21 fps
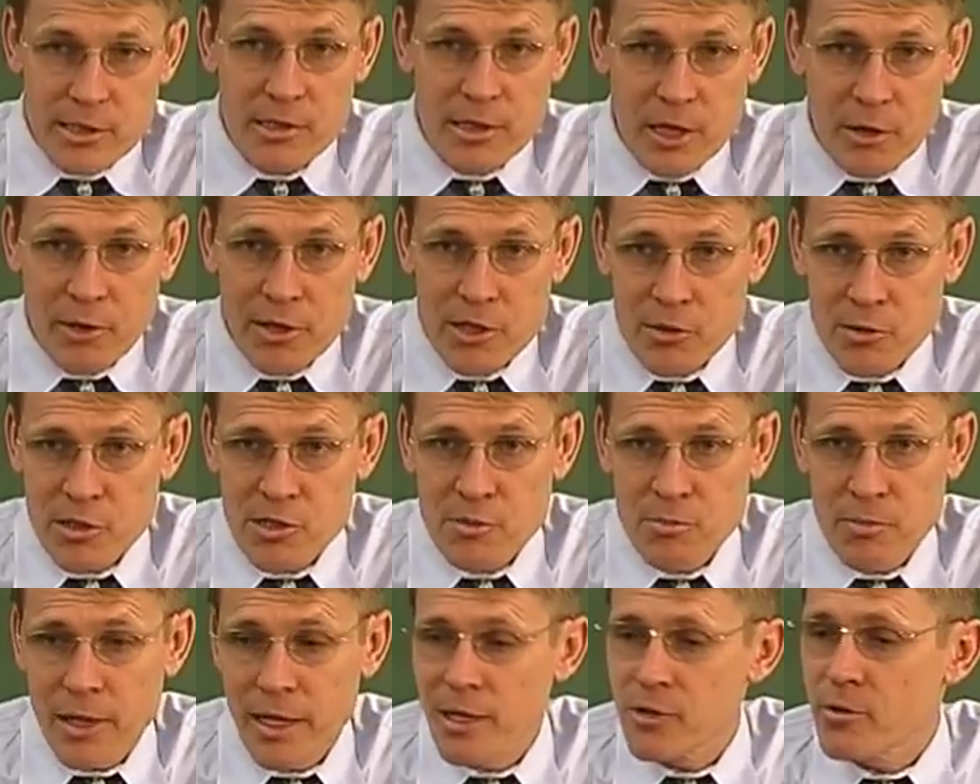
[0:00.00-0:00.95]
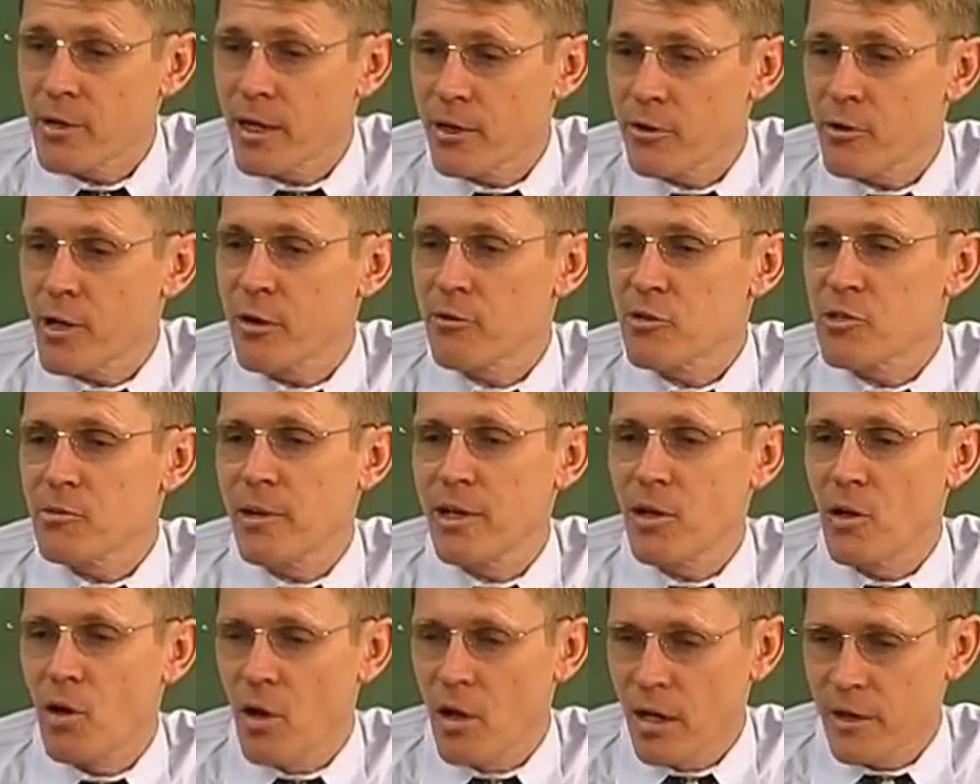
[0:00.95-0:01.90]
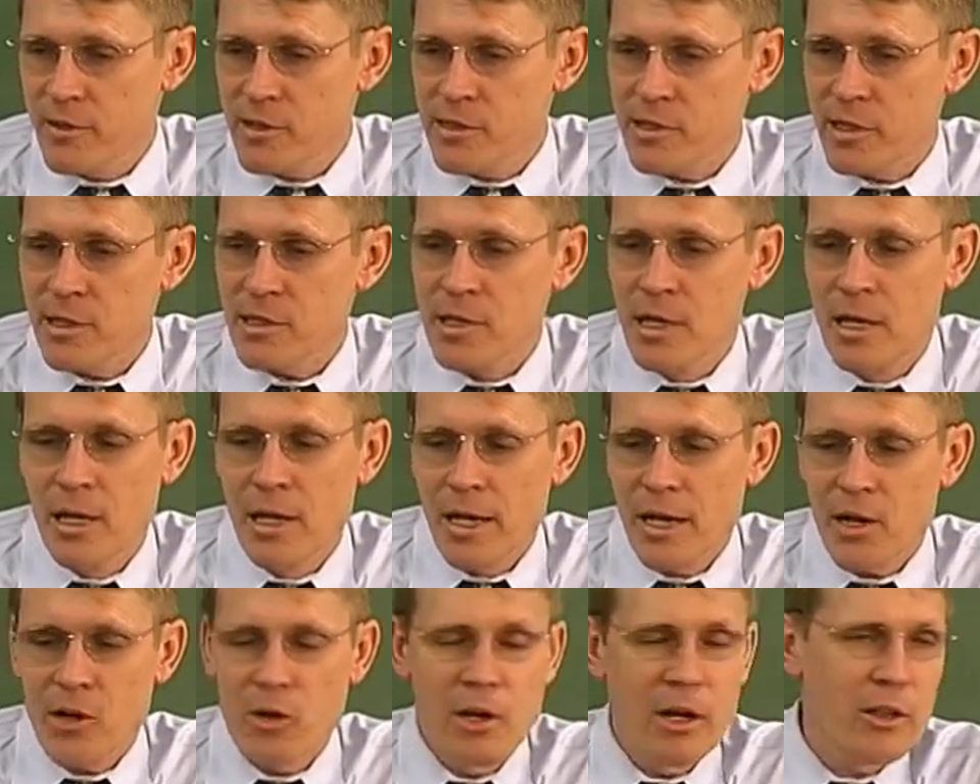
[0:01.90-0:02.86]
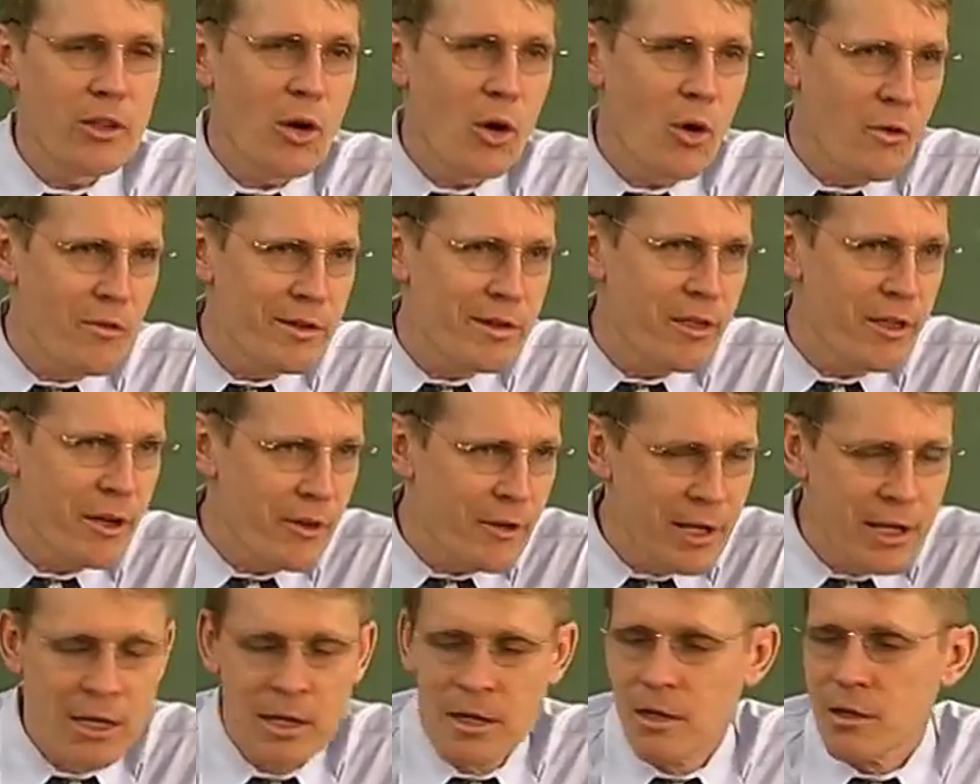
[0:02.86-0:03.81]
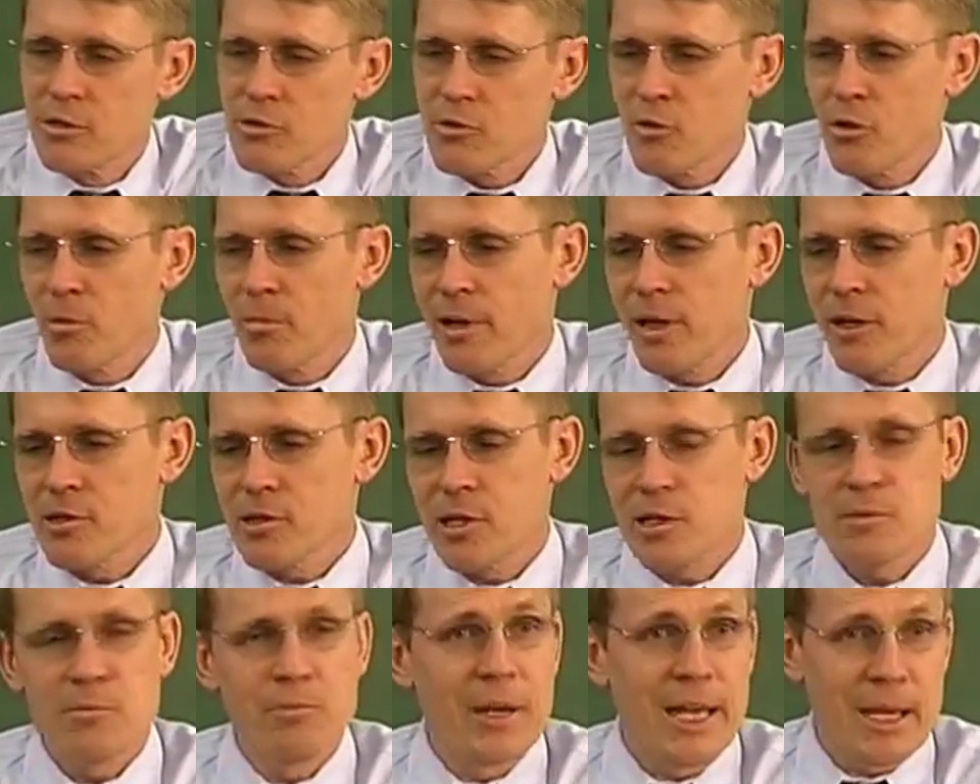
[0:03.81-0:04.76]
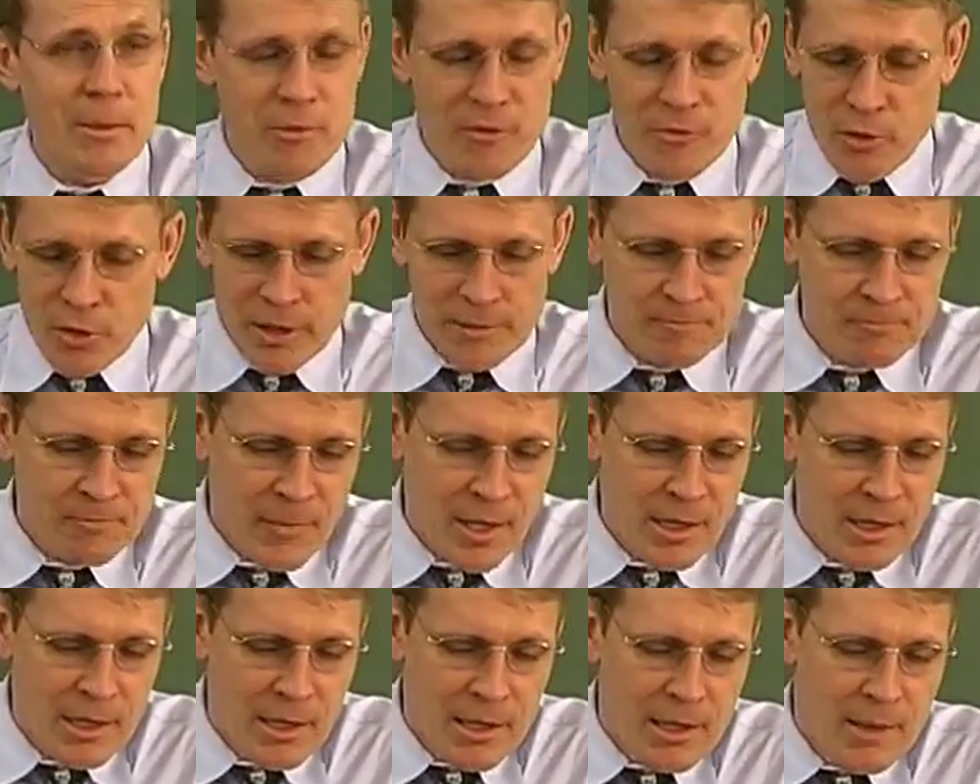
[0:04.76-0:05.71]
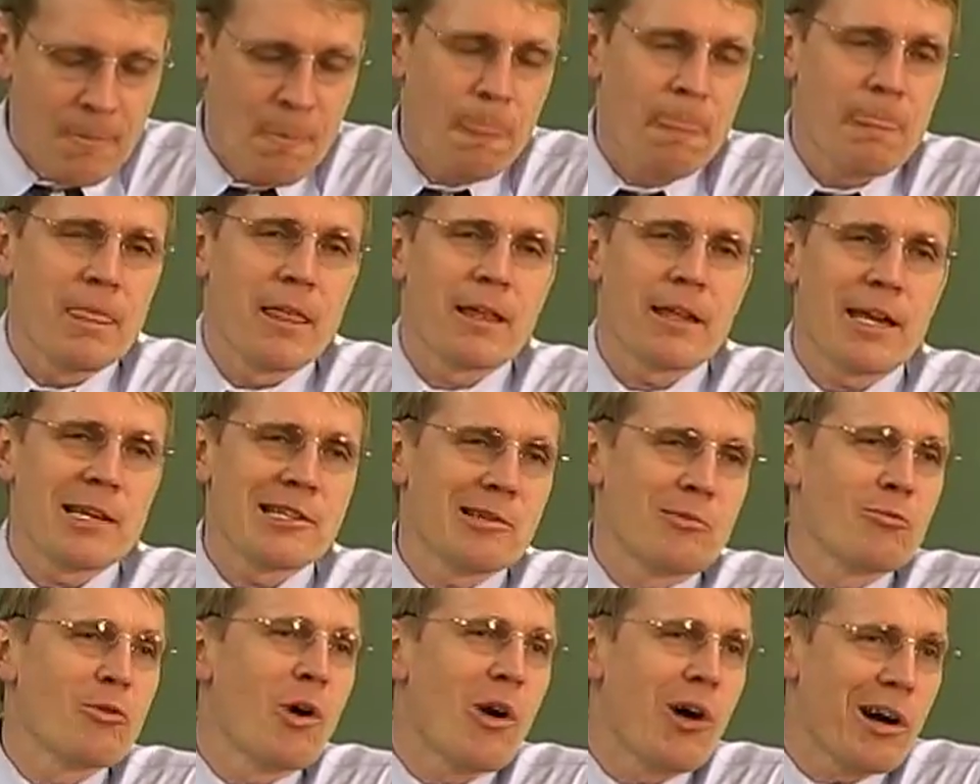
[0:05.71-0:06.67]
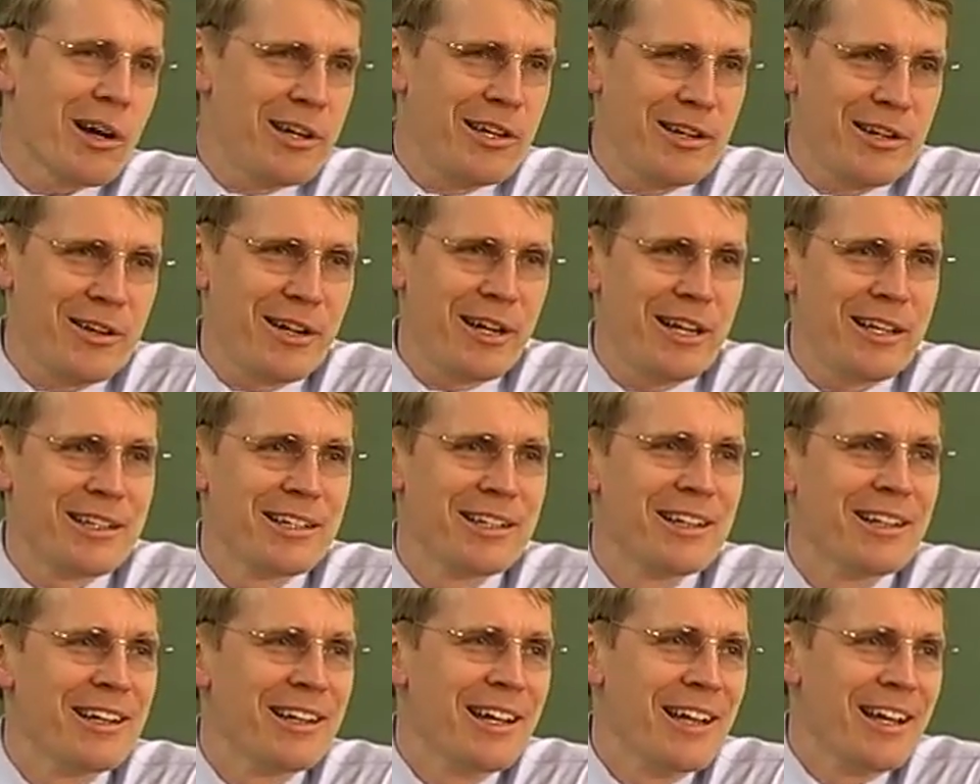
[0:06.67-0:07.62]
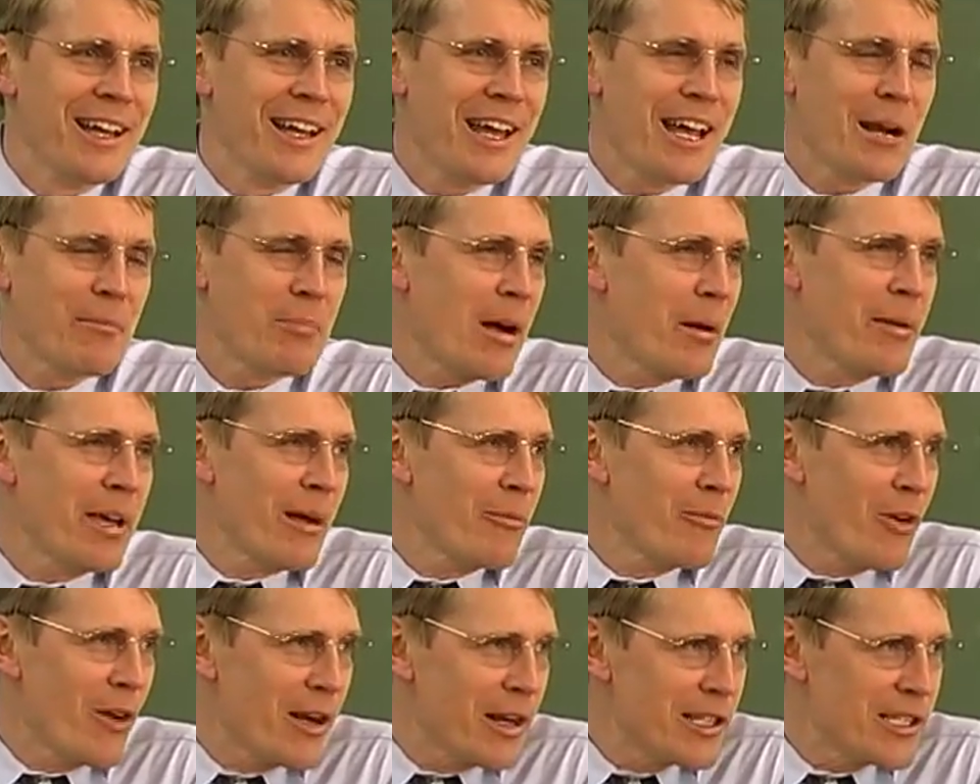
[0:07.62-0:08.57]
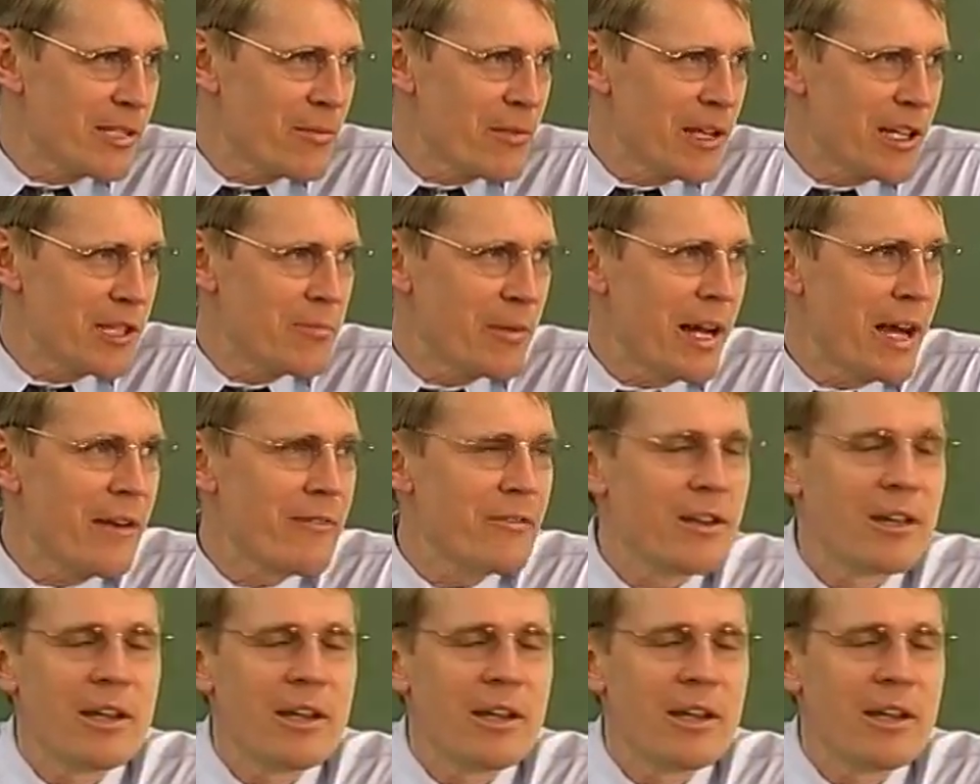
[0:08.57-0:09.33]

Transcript: theory to explain, try to explain all of these things. I call it the Hovind theory, so nobody else gets blamed for it, in case I'm wrong, right? And I probably am wrong on some things. But